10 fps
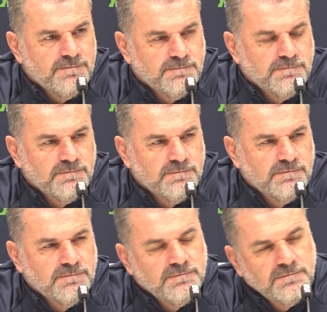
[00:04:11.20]

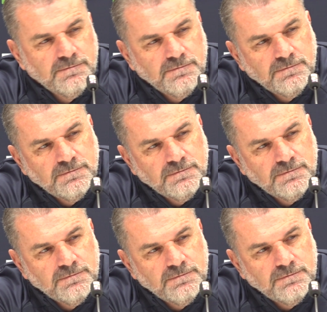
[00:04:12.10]

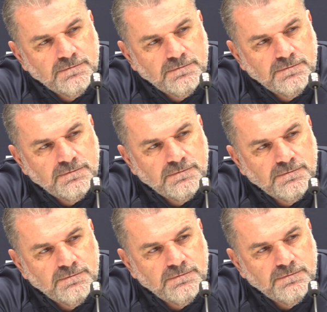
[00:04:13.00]

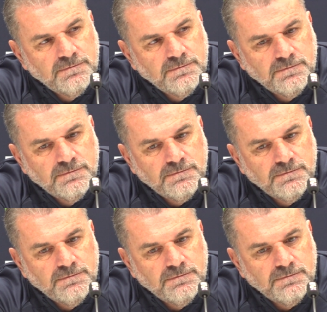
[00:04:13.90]

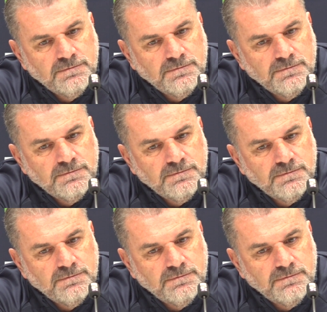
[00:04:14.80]
No one is speaking in this clip.